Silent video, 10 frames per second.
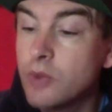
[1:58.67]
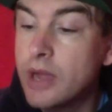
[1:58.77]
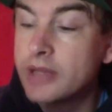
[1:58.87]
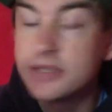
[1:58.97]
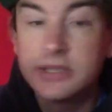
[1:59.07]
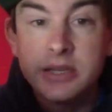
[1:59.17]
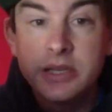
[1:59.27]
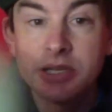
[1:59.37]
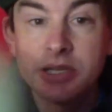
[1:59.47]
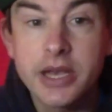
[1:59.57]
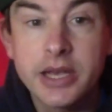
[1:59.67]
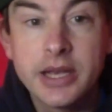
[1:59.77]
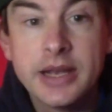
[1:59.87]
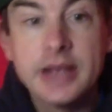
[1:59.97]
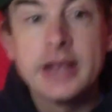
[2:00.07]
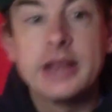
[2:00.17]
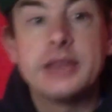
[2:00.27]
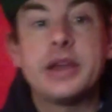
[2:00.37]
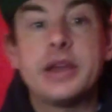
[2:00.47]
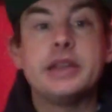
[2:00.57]
wet in these yet.
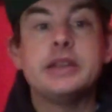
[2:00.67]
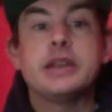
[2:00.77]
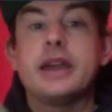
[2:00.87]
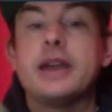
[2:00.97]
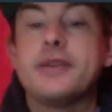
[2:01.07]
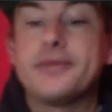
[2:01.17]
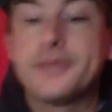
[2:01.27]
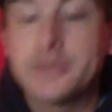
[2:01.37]
They have